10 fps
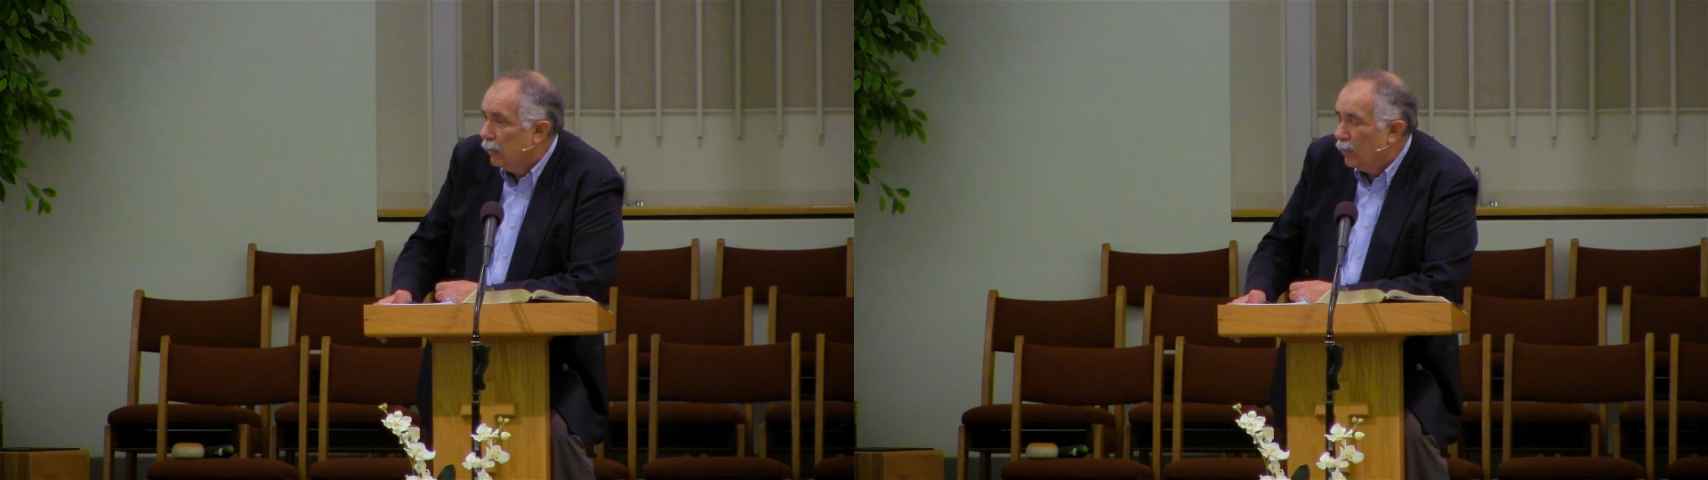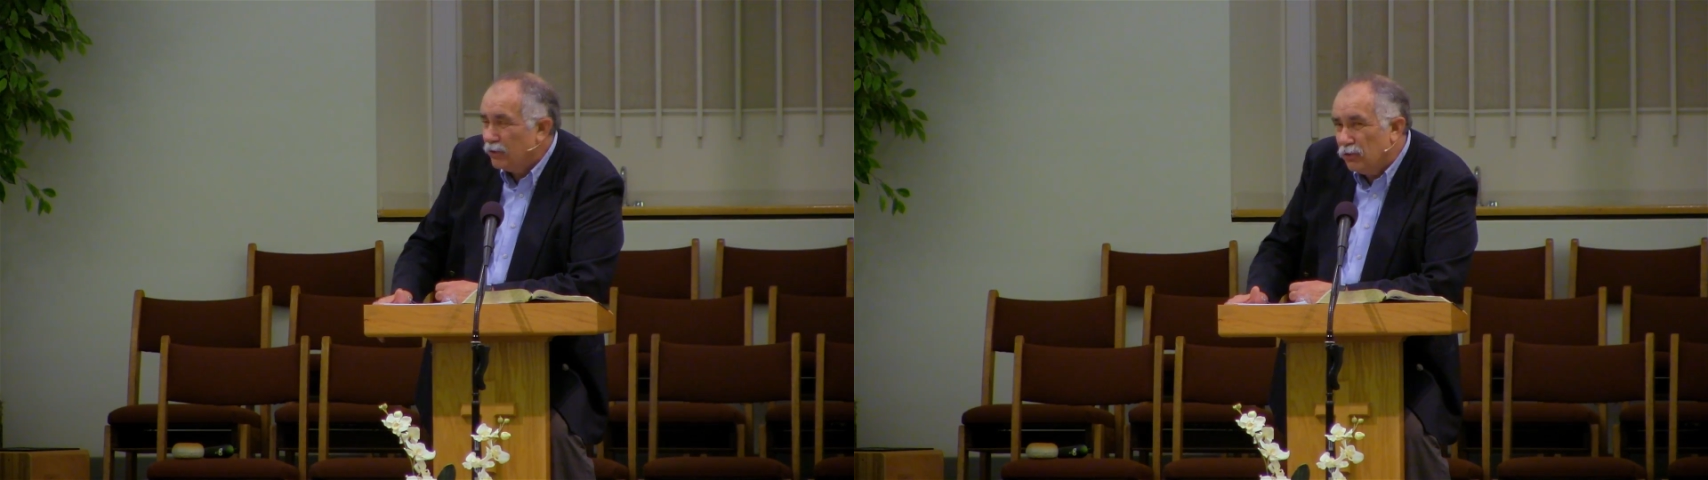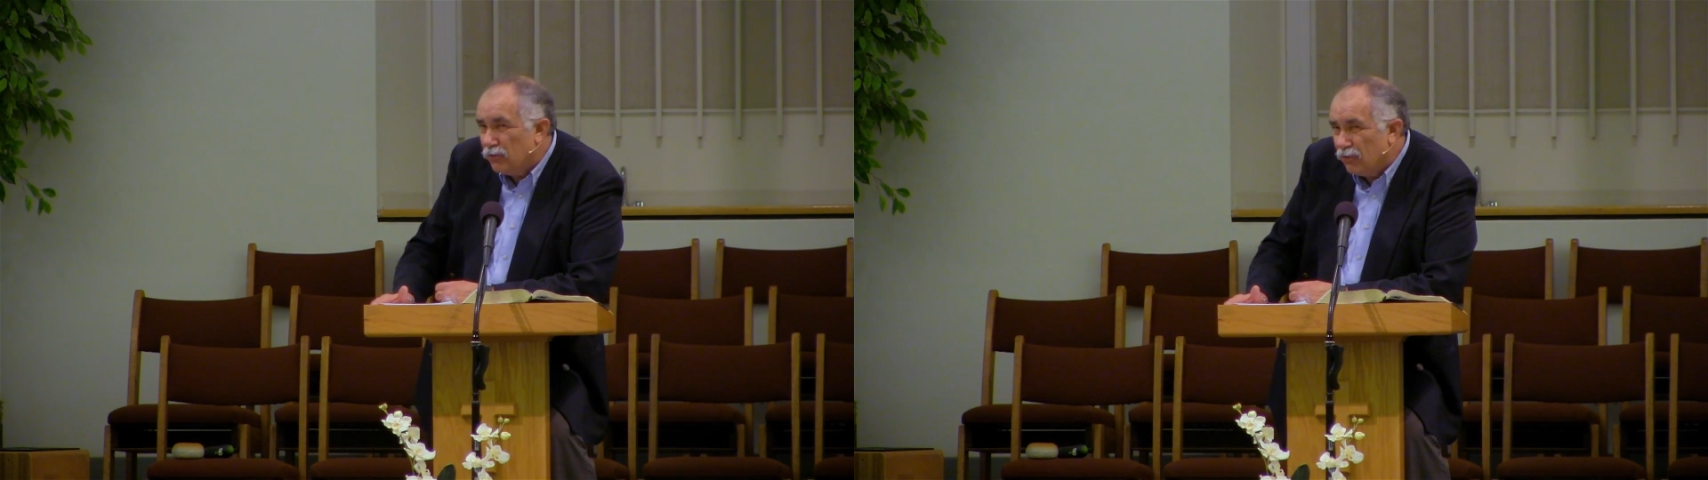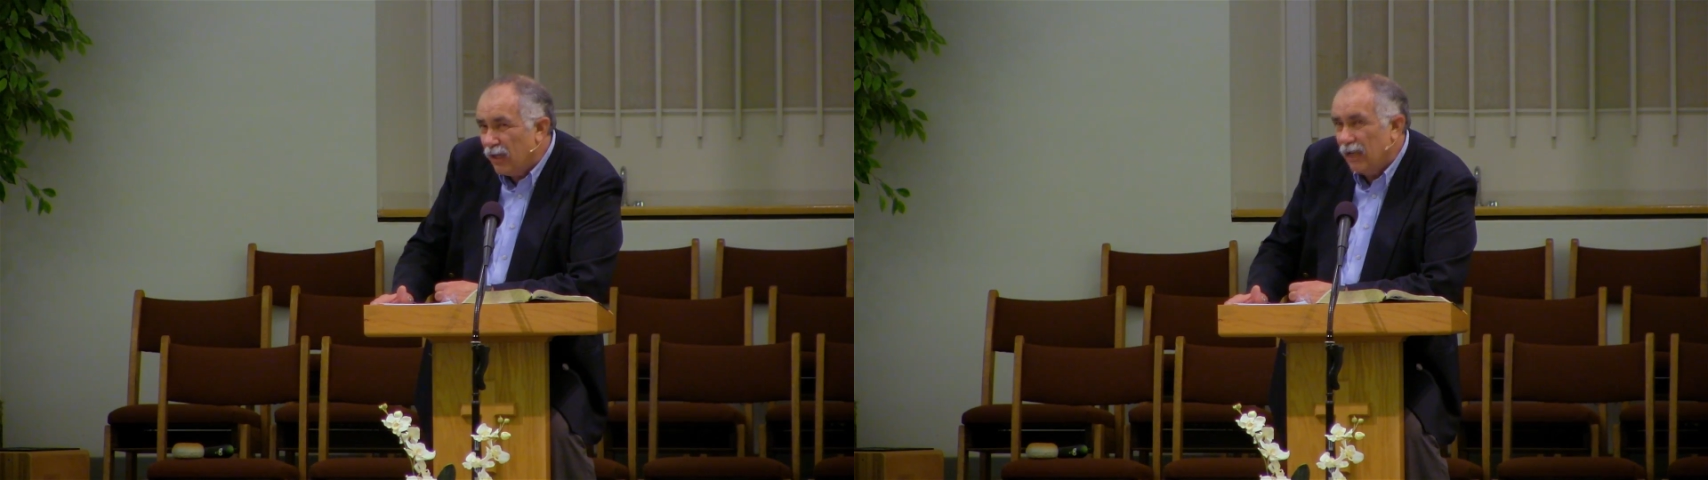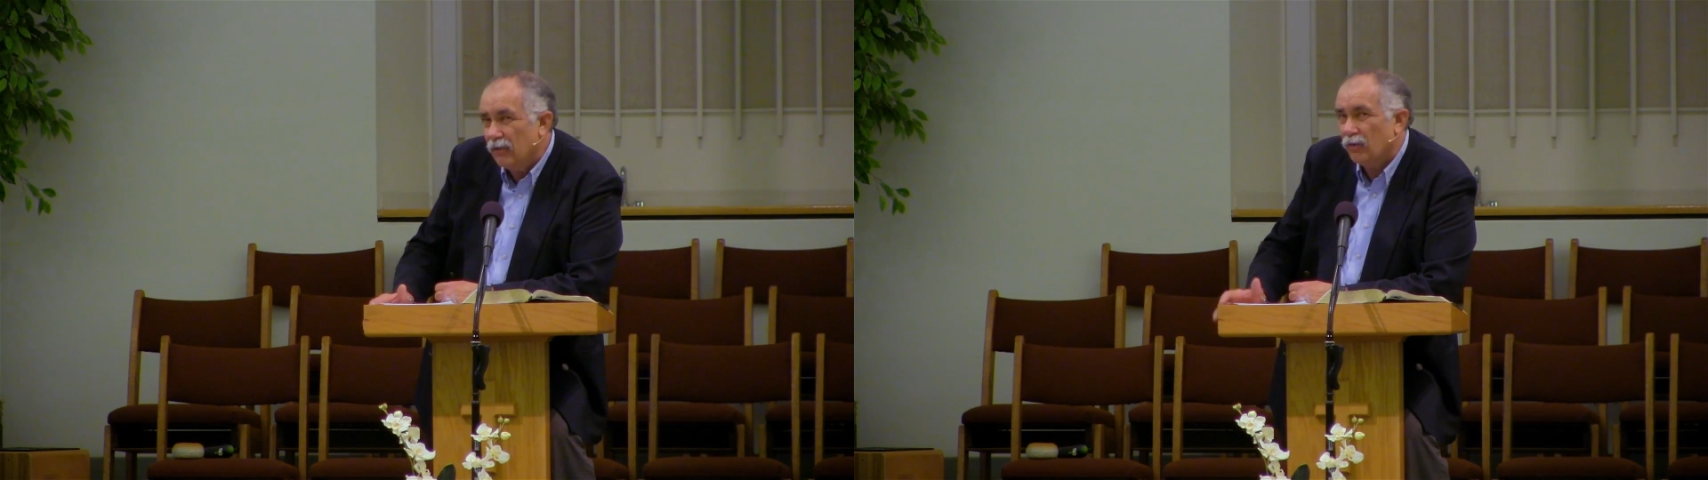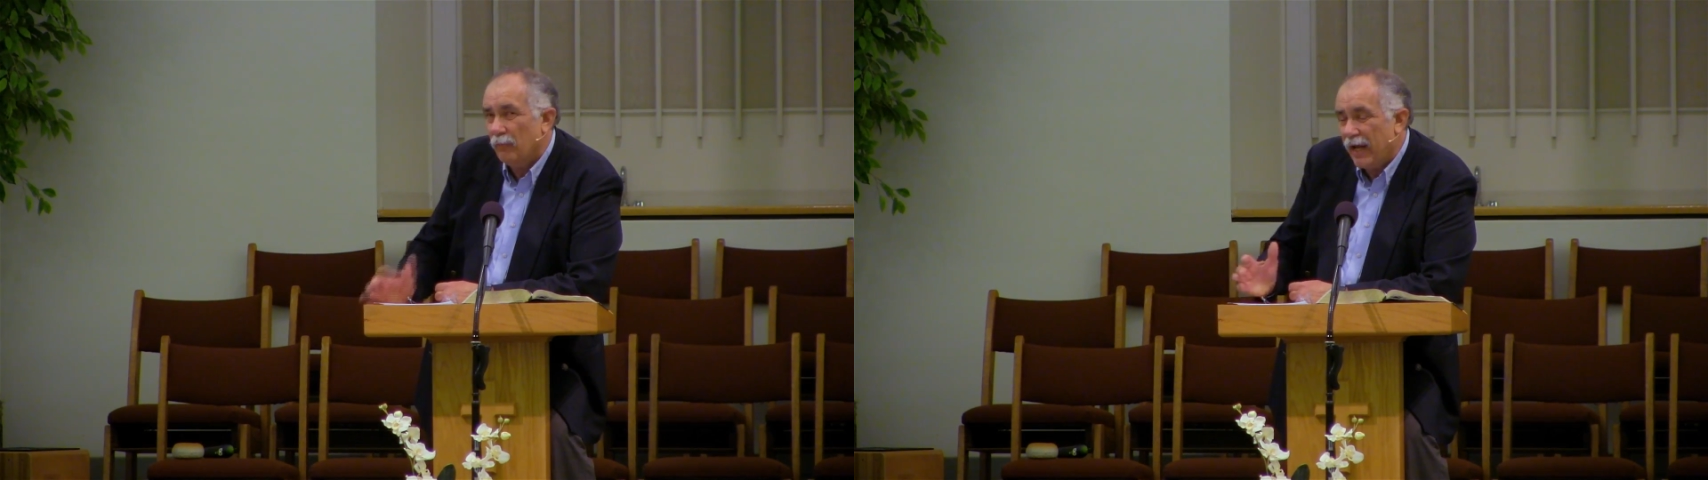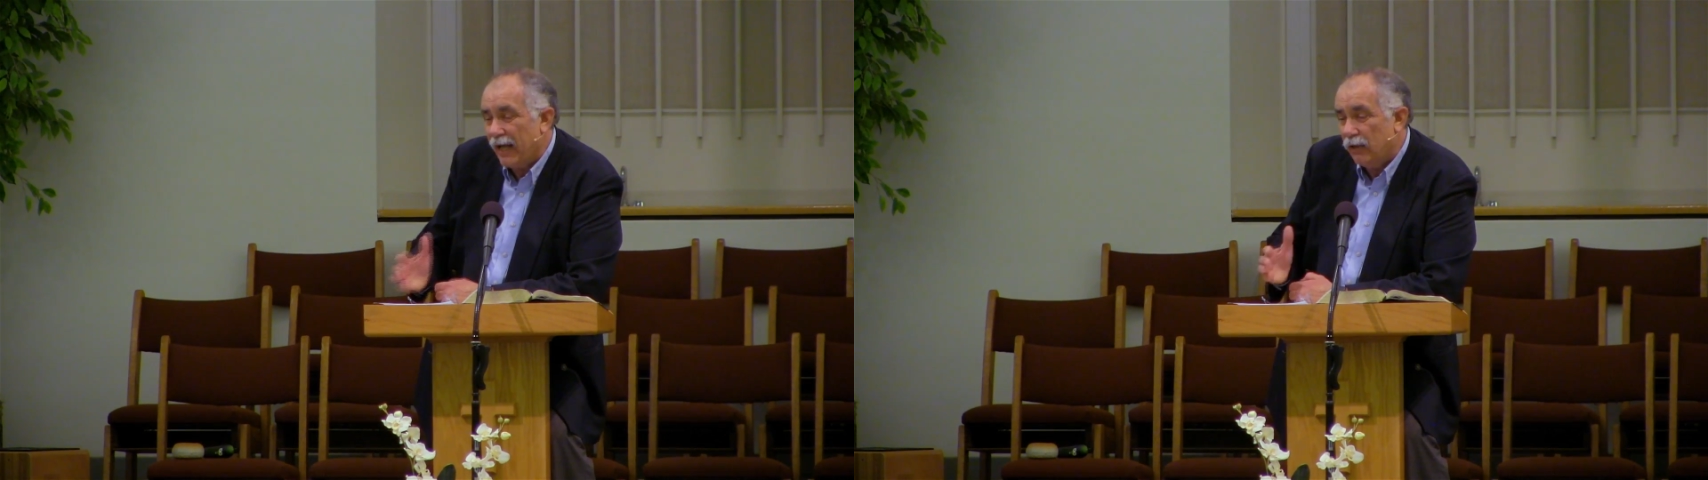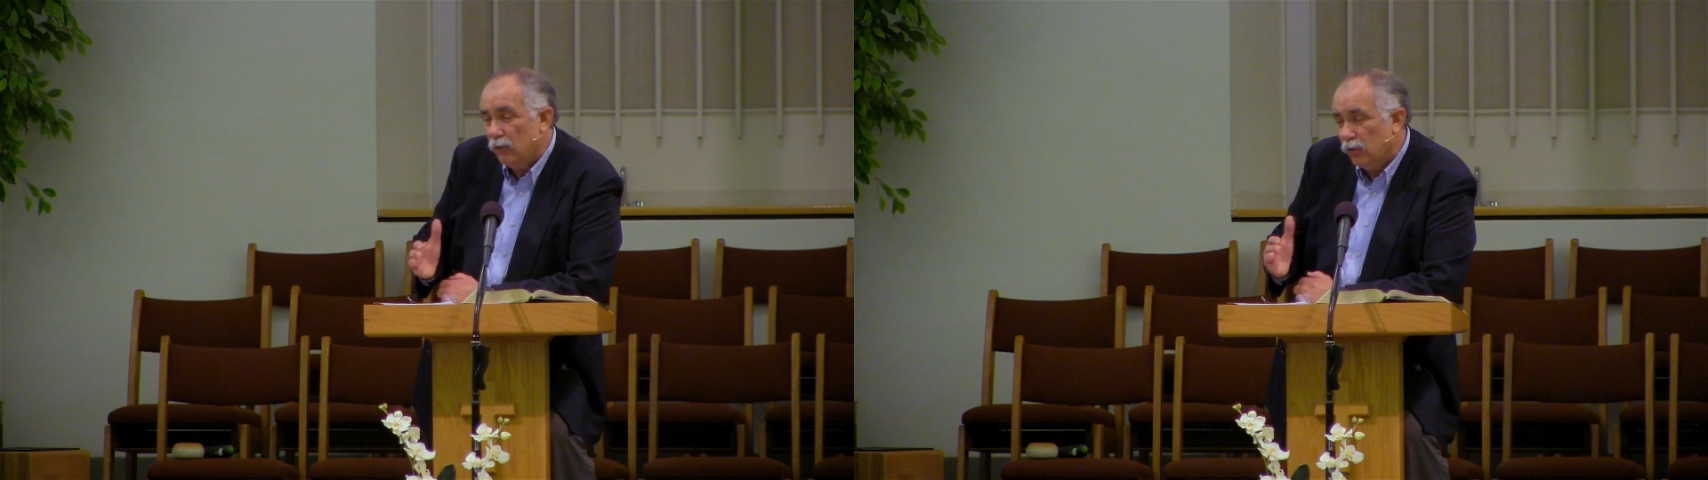What you see is a
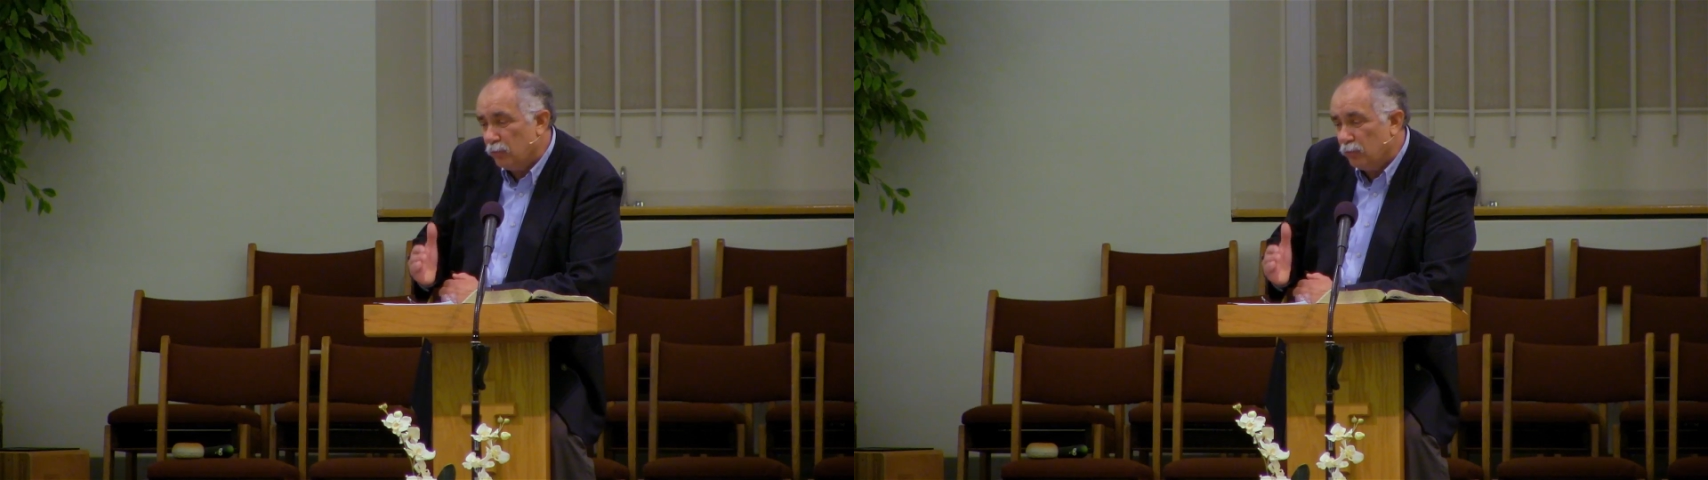man who